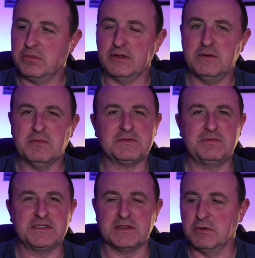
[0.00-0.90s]
but there must
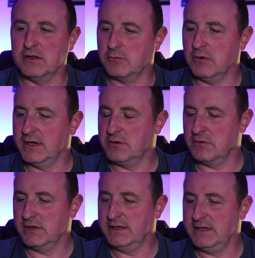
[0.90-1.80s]
be some other way,
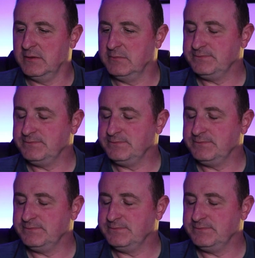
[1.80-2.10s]
really.